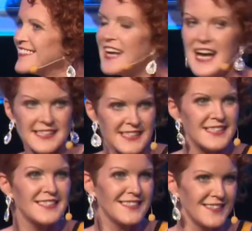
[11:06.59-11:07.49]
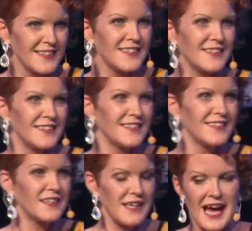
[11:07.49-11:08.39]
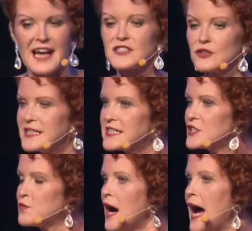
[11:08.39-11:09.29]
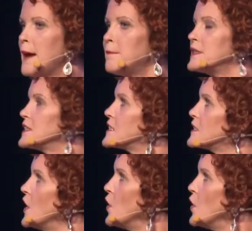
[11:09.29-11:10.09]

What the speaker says: Yes? Yeah, so this is what happens